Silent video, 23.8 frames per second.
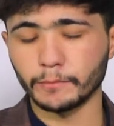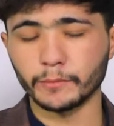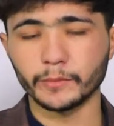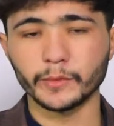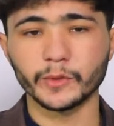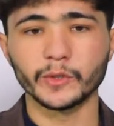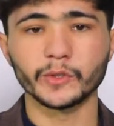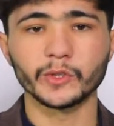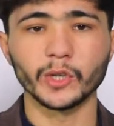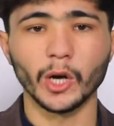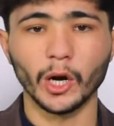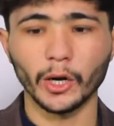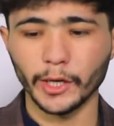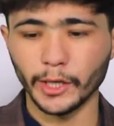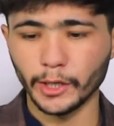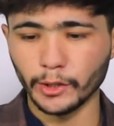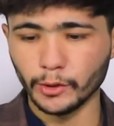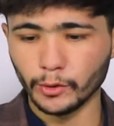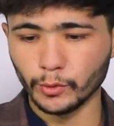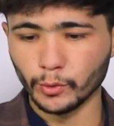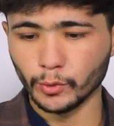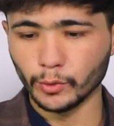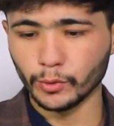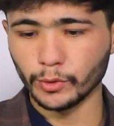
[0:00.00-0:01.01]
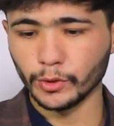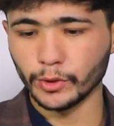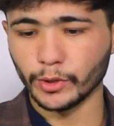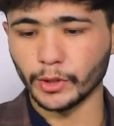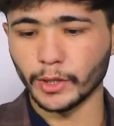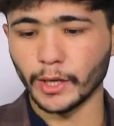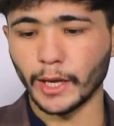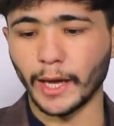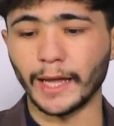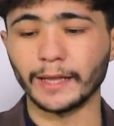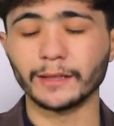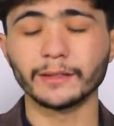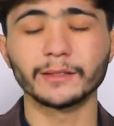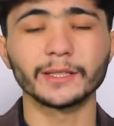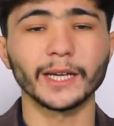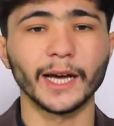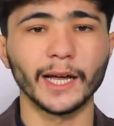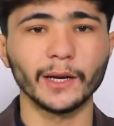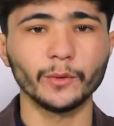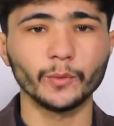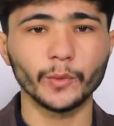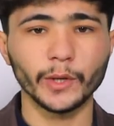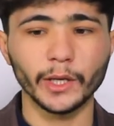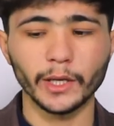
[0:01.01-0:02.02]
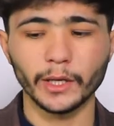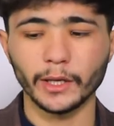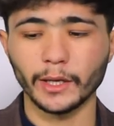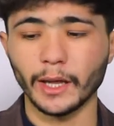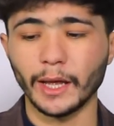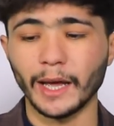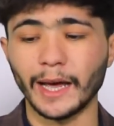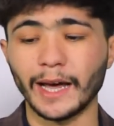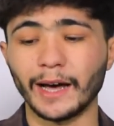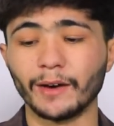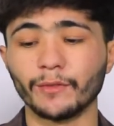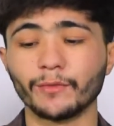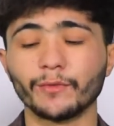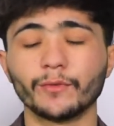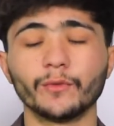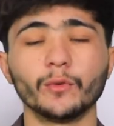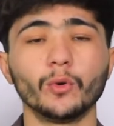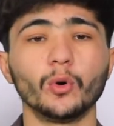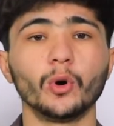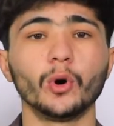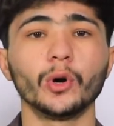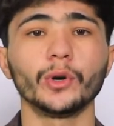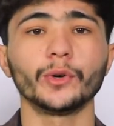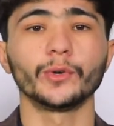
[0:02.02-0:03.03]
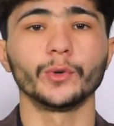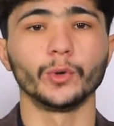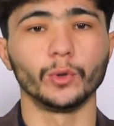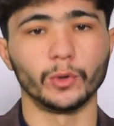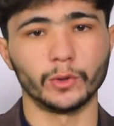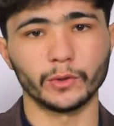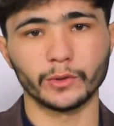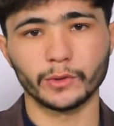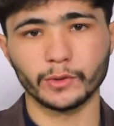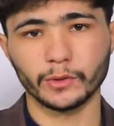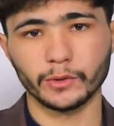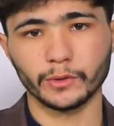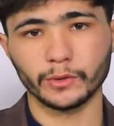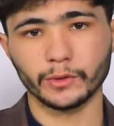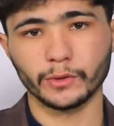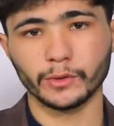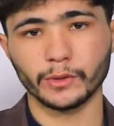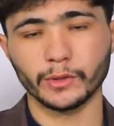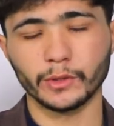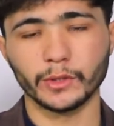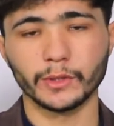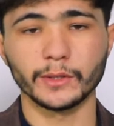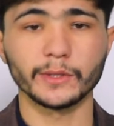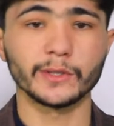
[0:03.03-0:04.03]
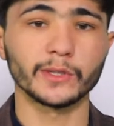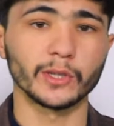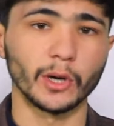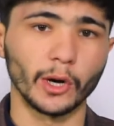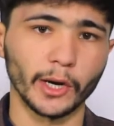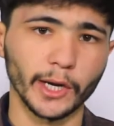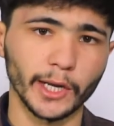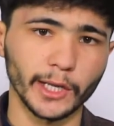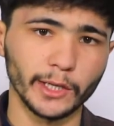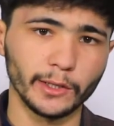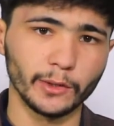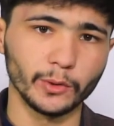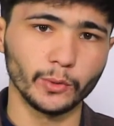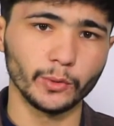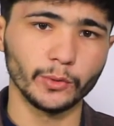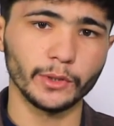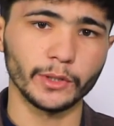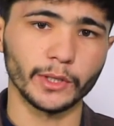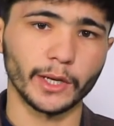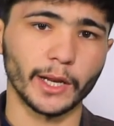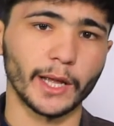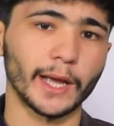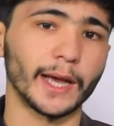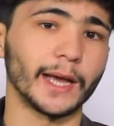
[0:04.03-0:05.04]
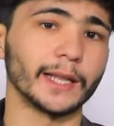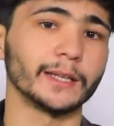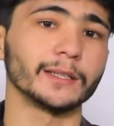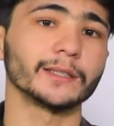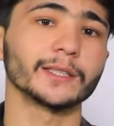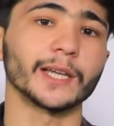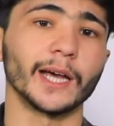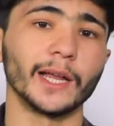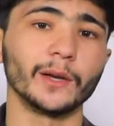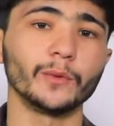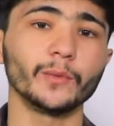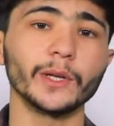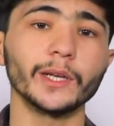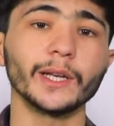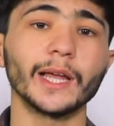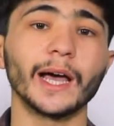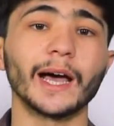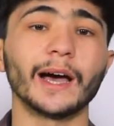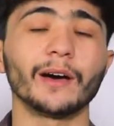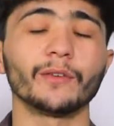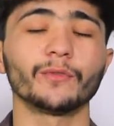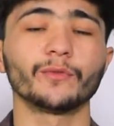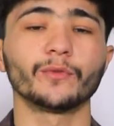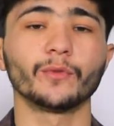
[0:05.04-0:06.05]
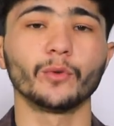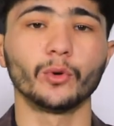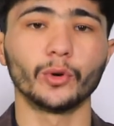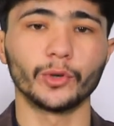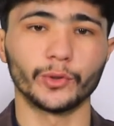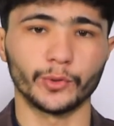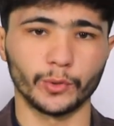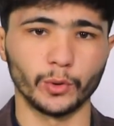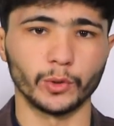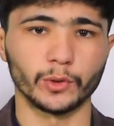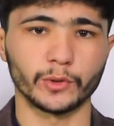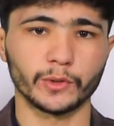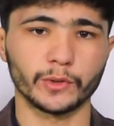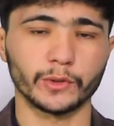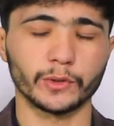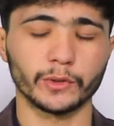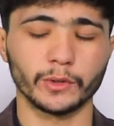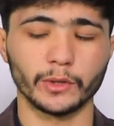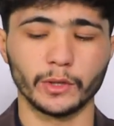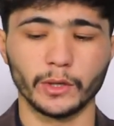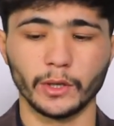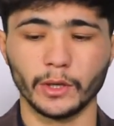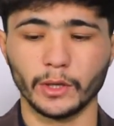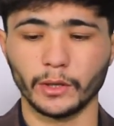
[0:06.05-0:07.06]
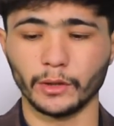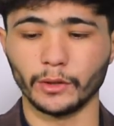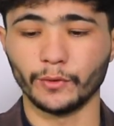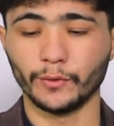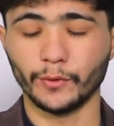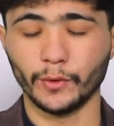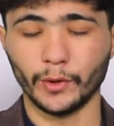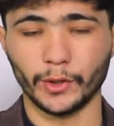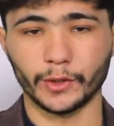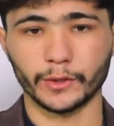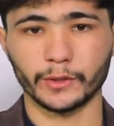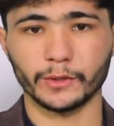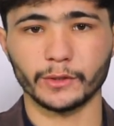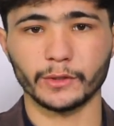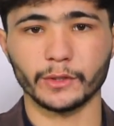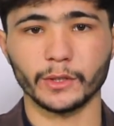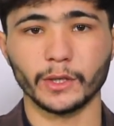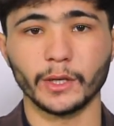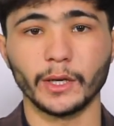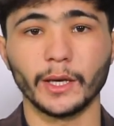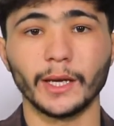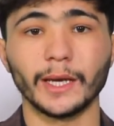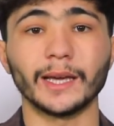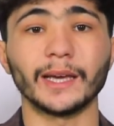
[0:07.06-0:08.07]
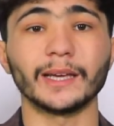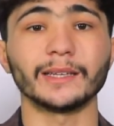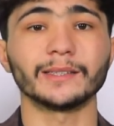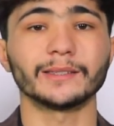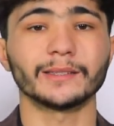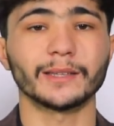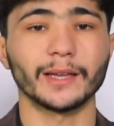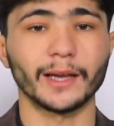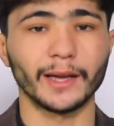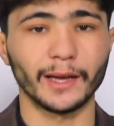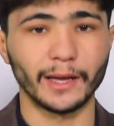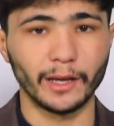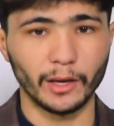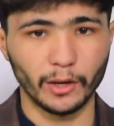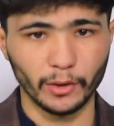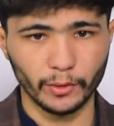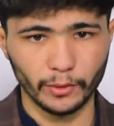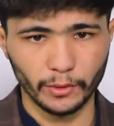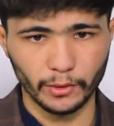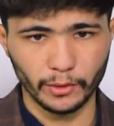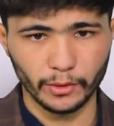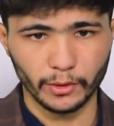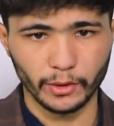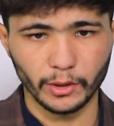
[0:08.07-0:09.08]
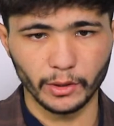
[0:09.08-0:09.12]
sakin noon and tanween have 4 rules. Sakin noon and tanween have 4 rules. The first is izhar,